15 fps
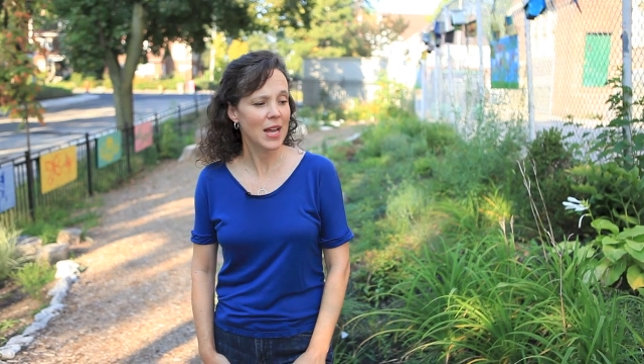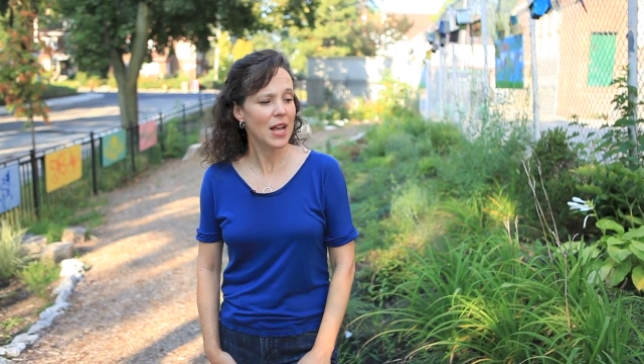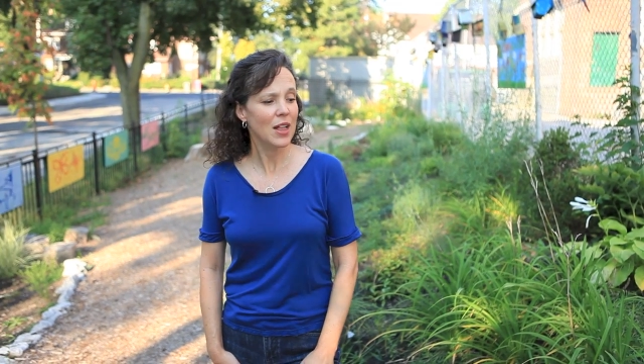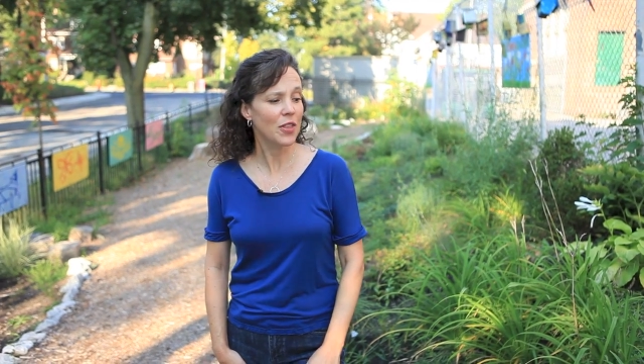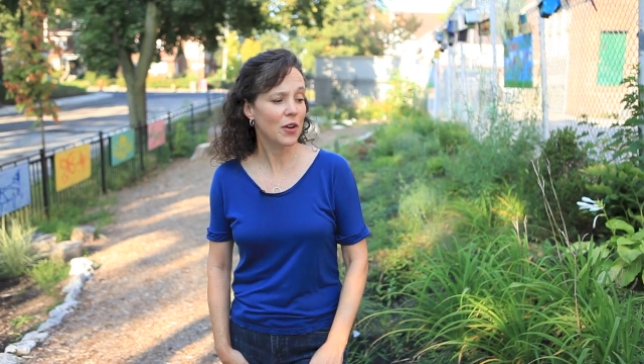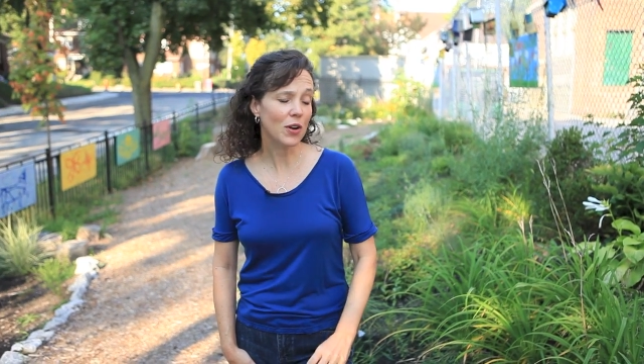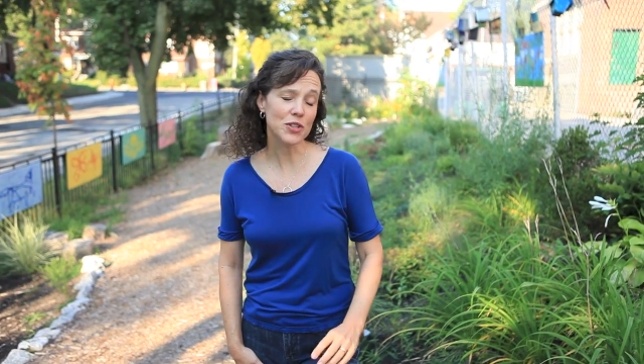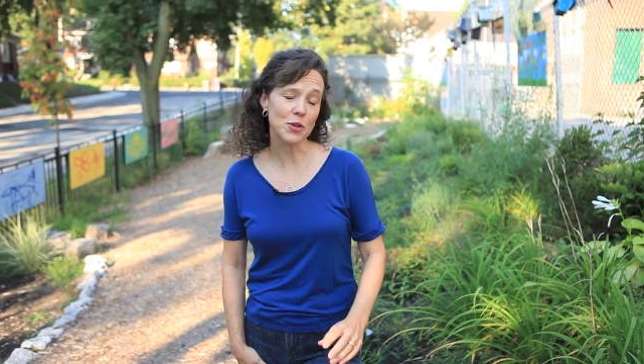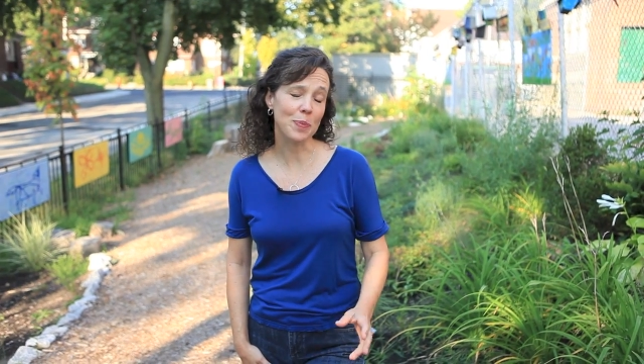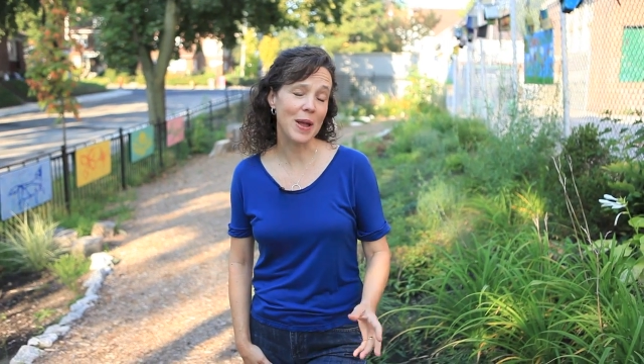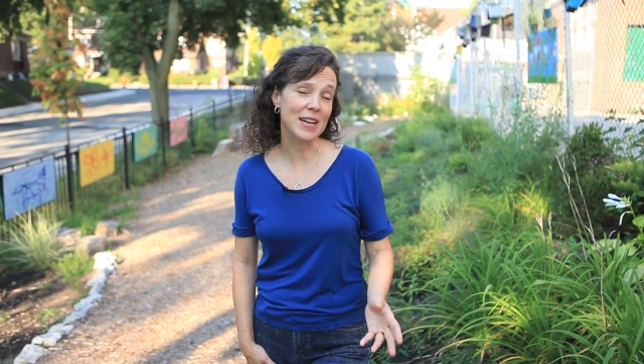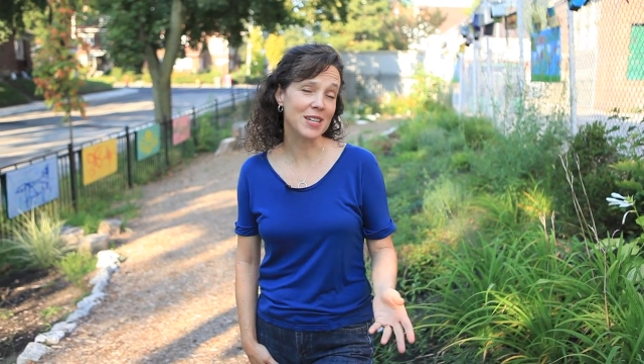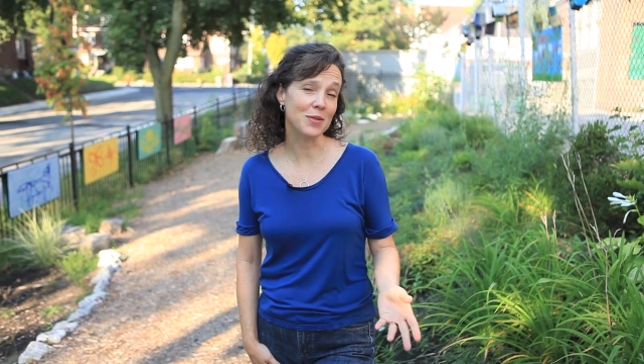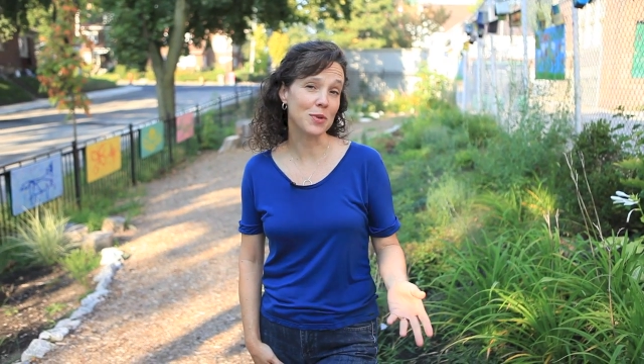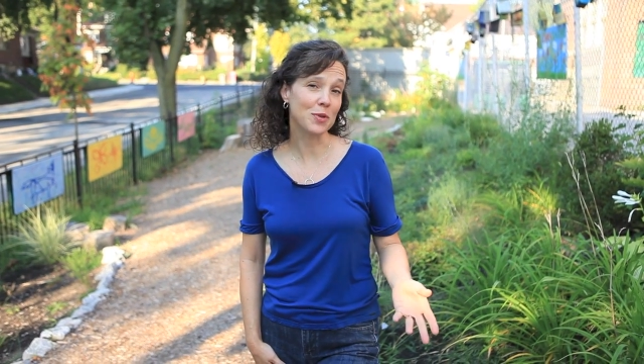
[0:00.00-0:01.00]
They're also
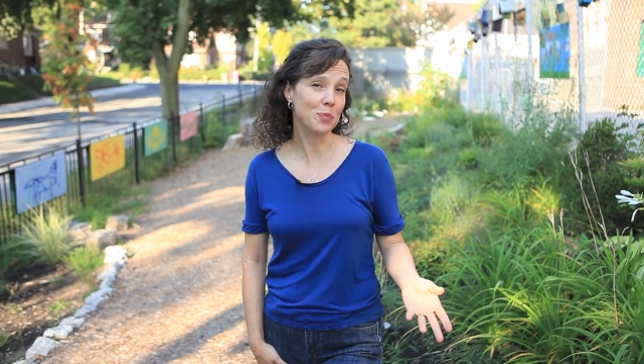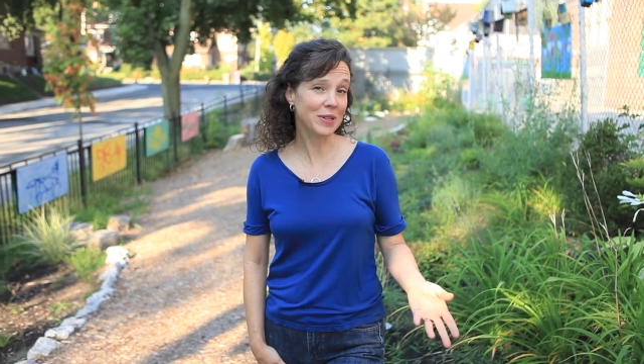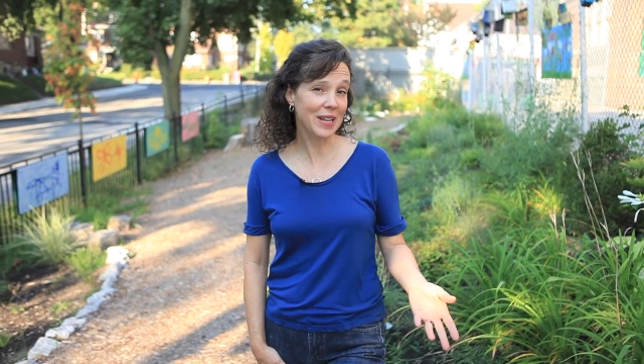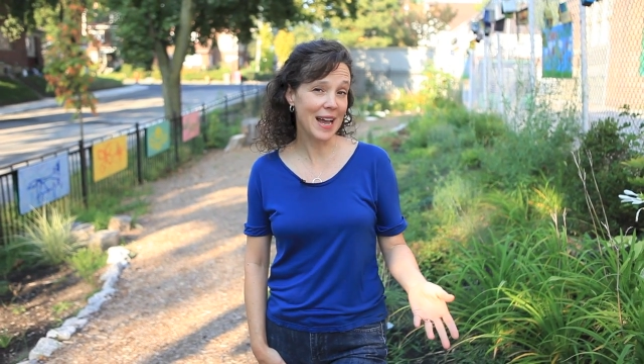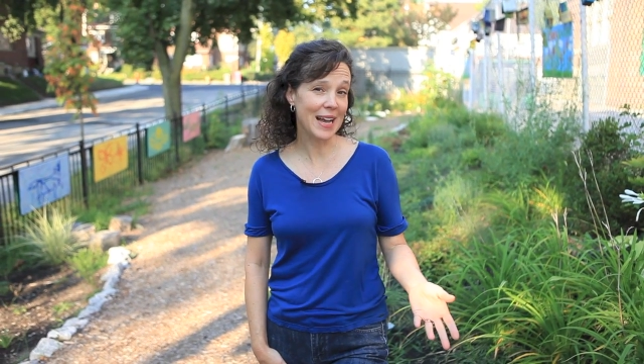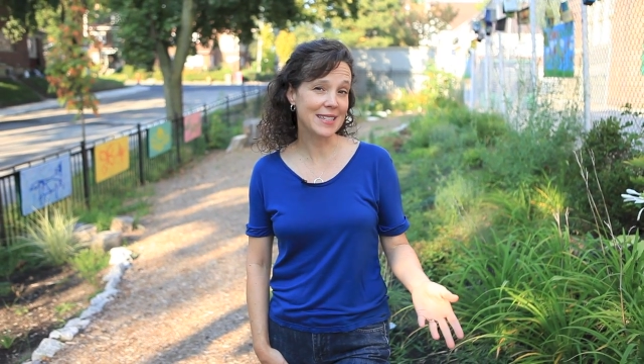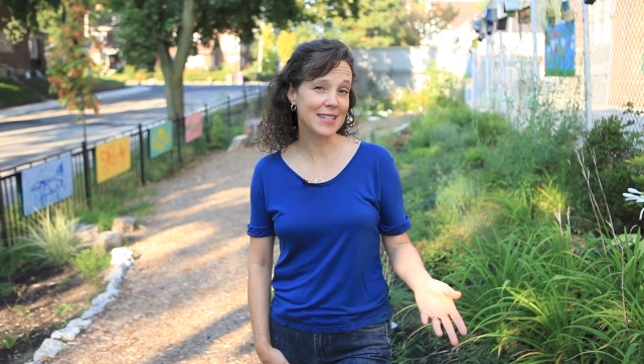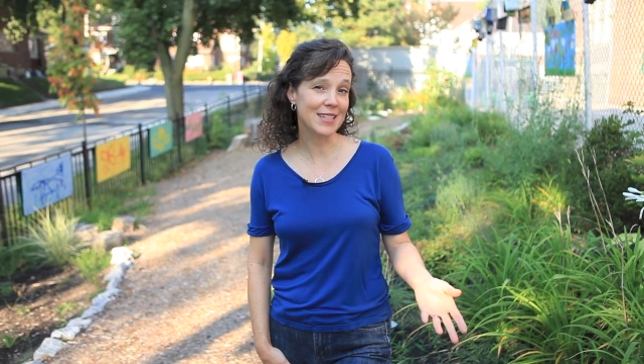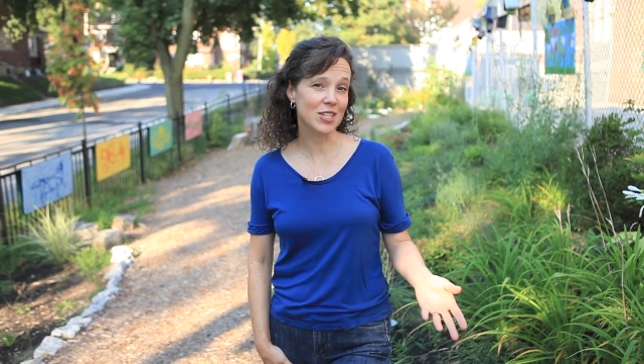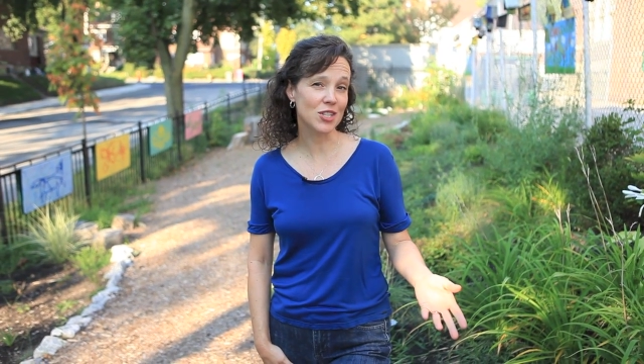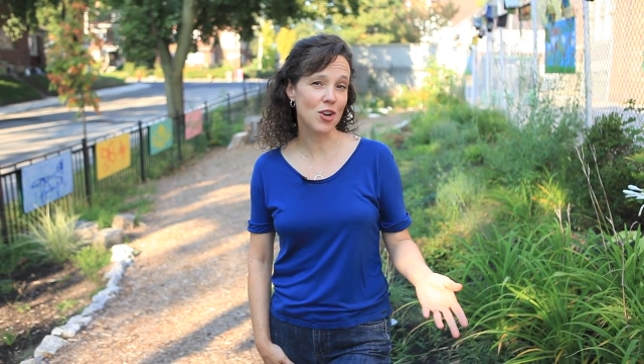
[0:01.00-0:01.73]
painting with plants in this